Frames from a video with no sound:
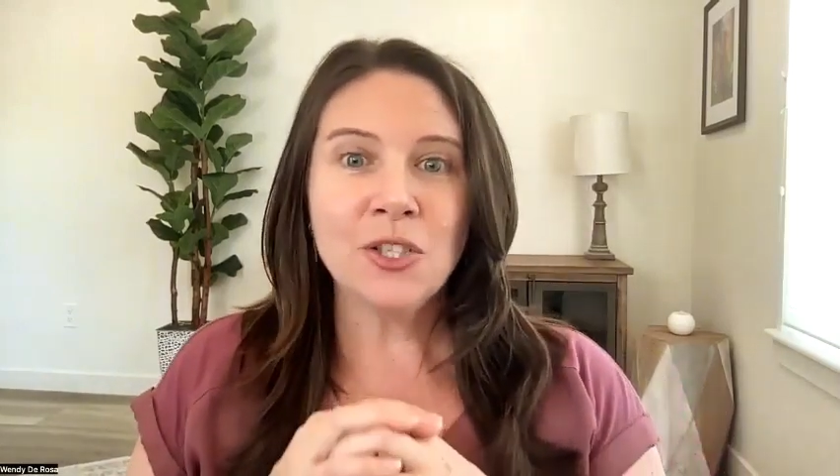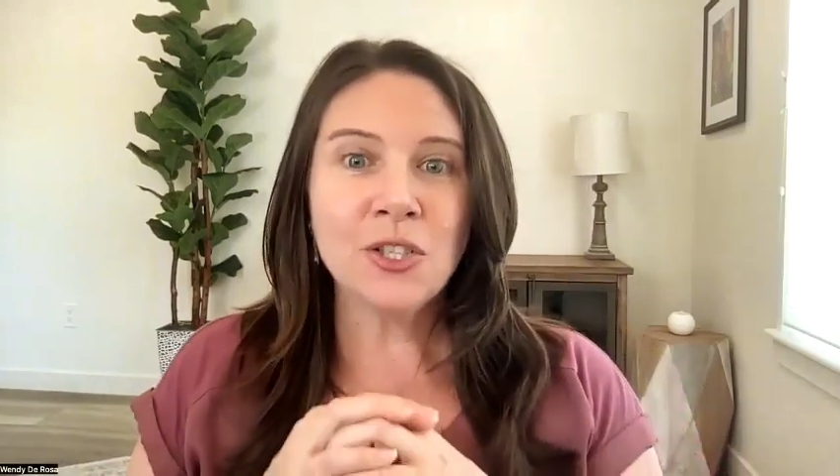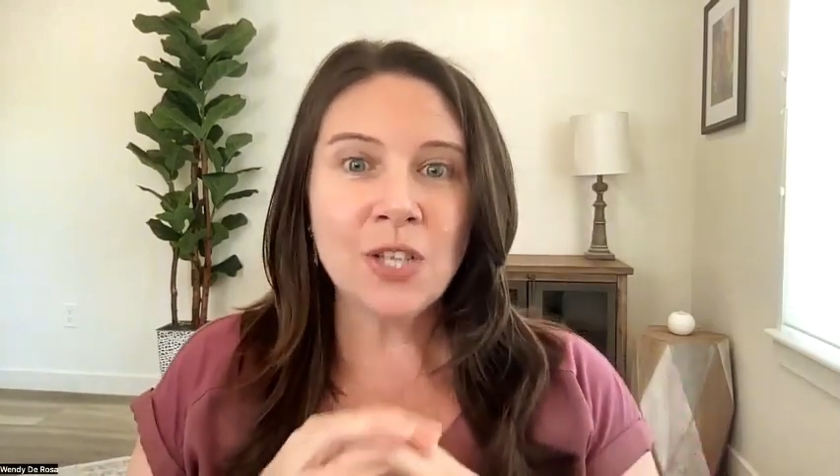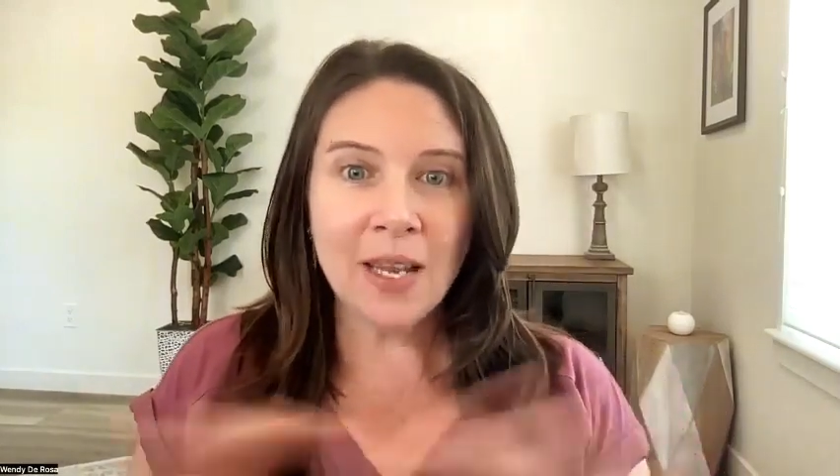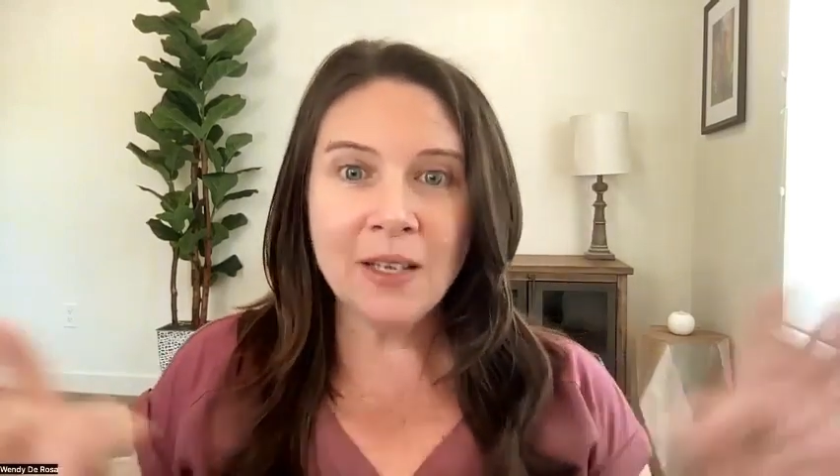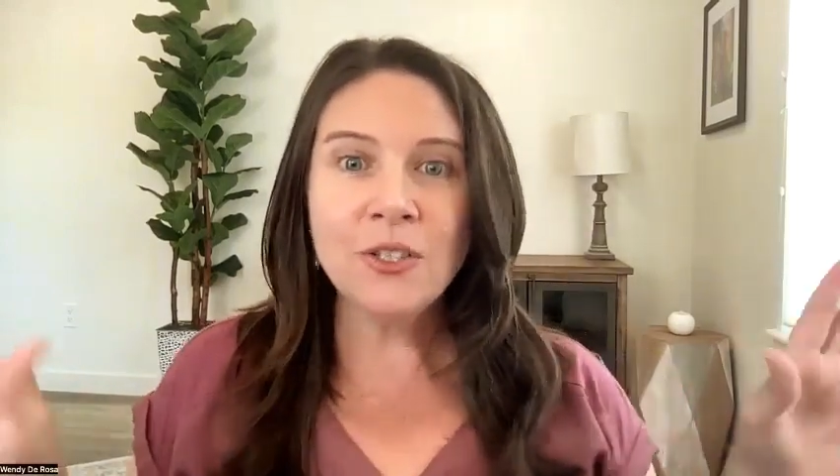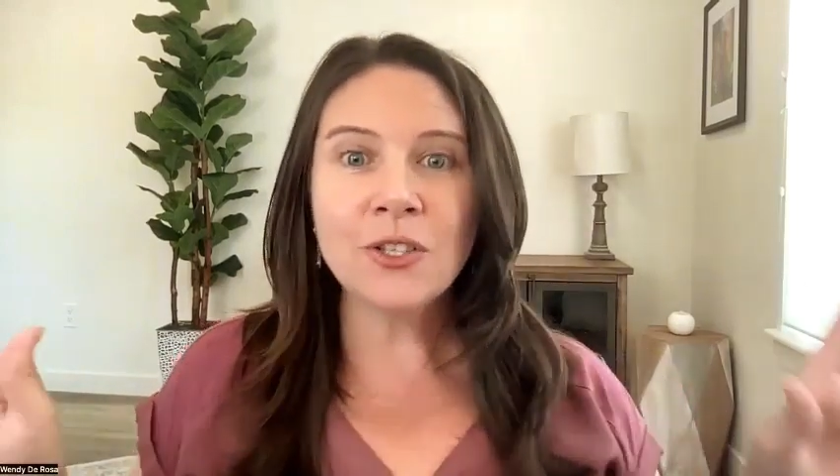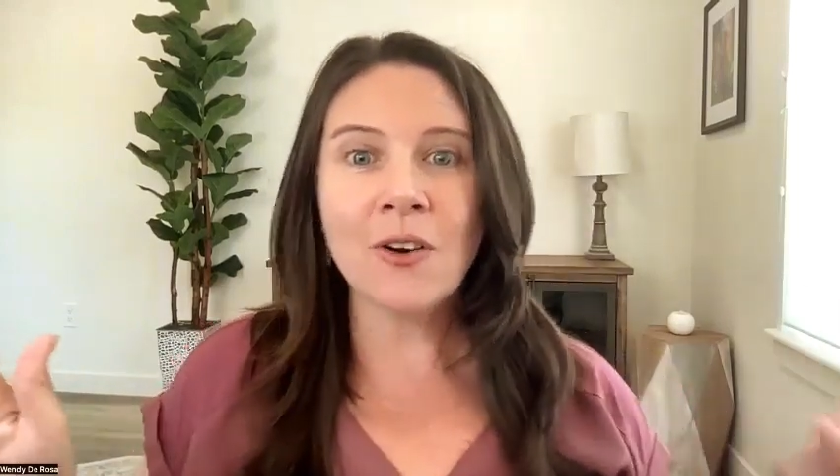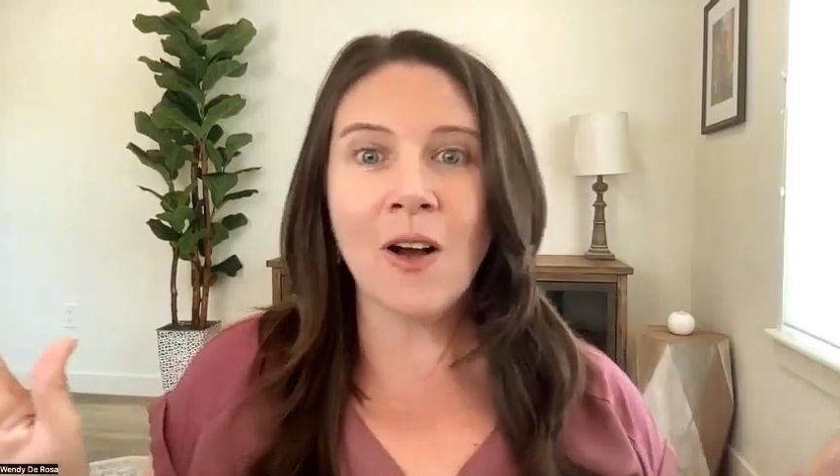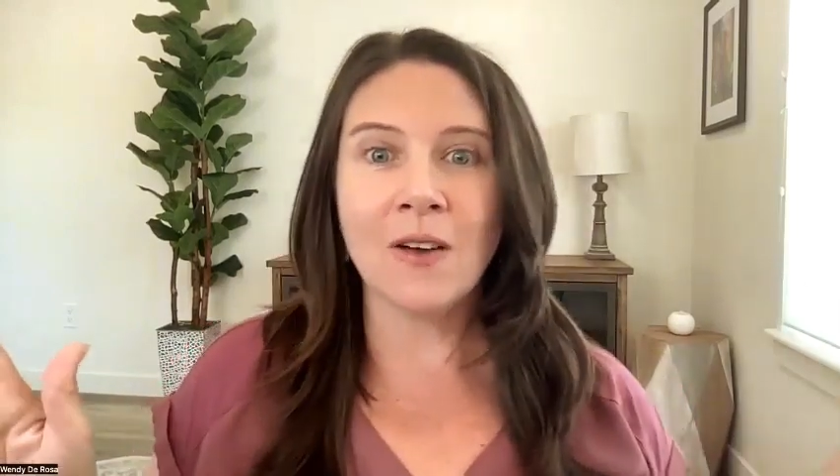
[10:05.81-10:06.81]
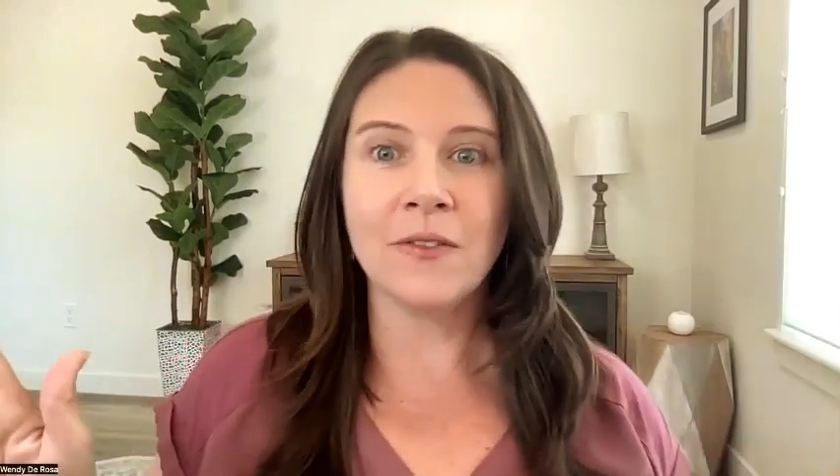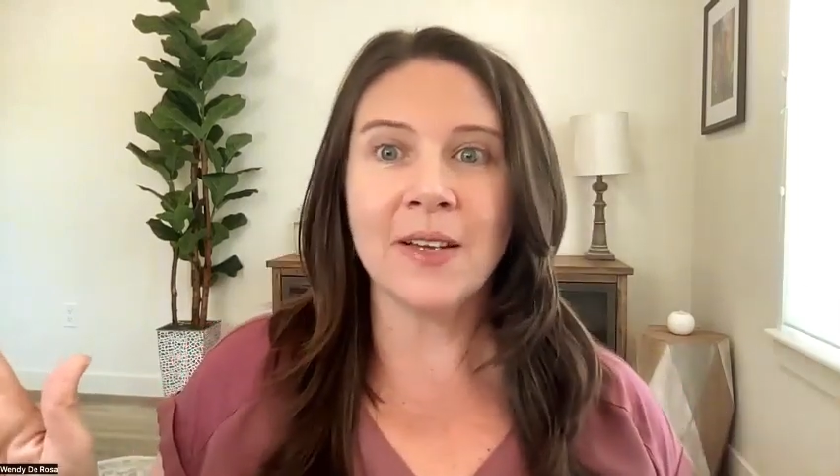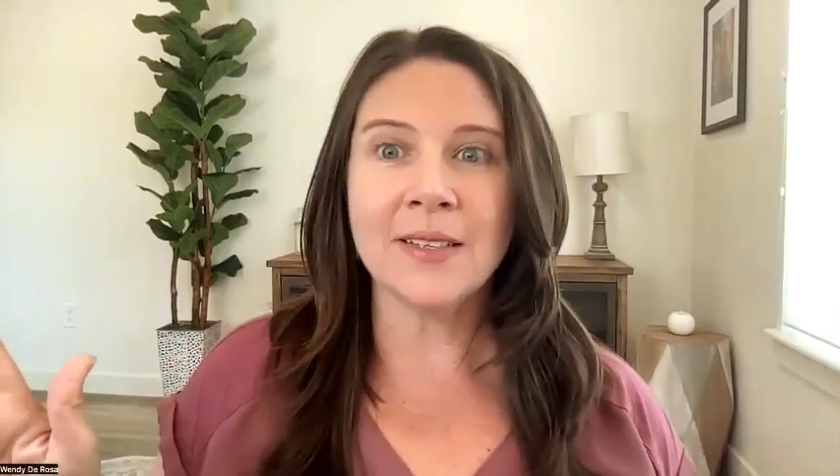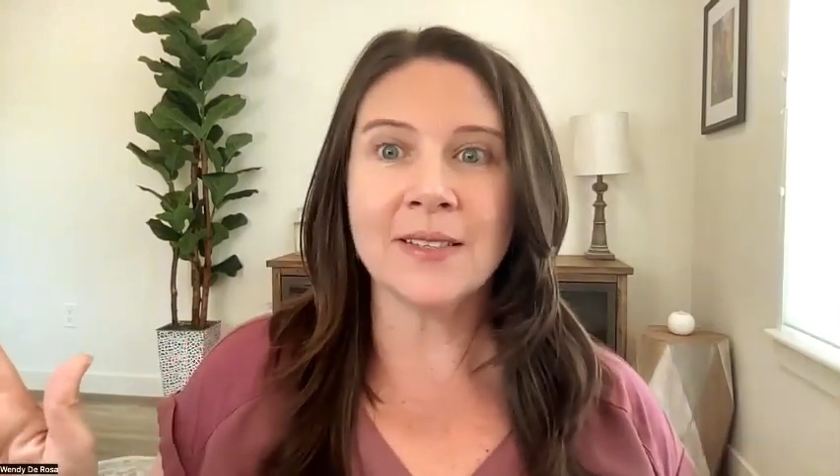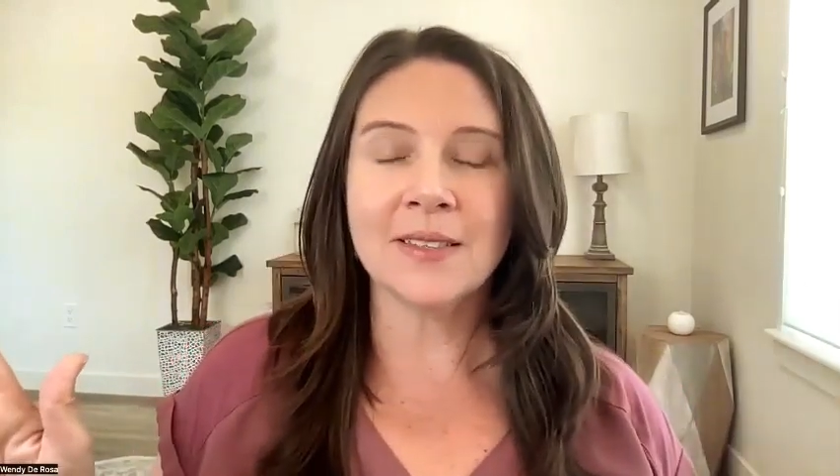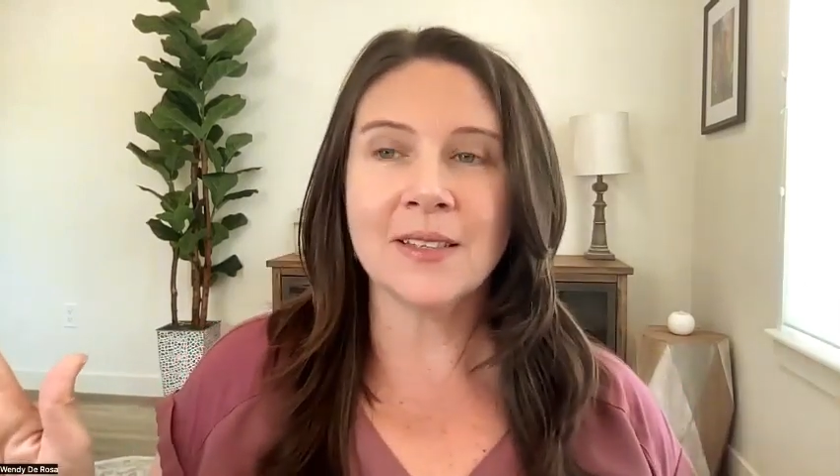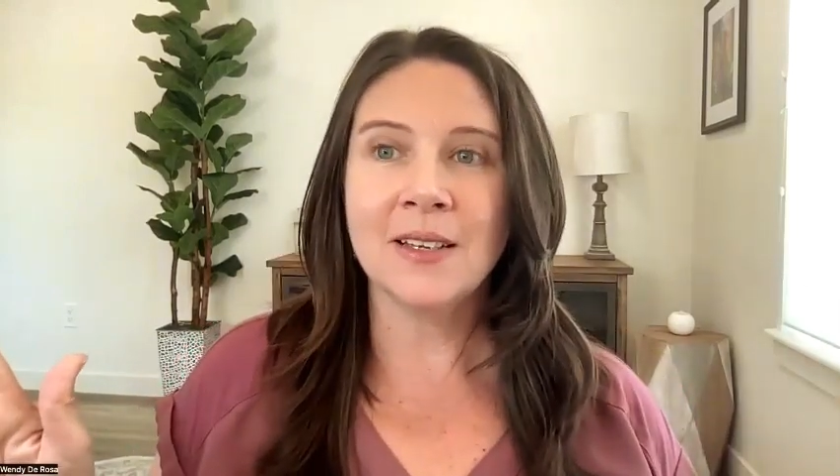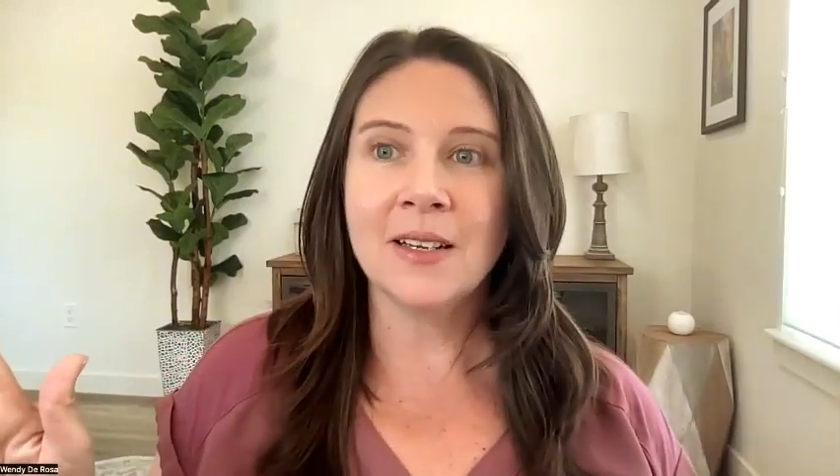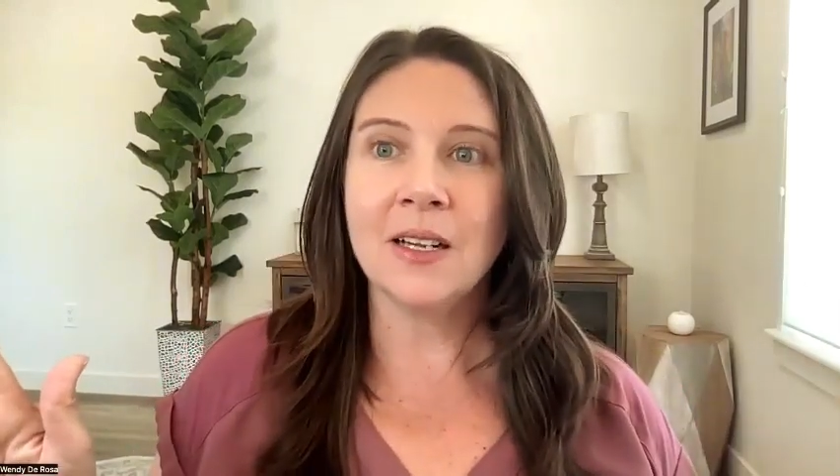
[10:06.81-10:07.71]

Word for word: change your office,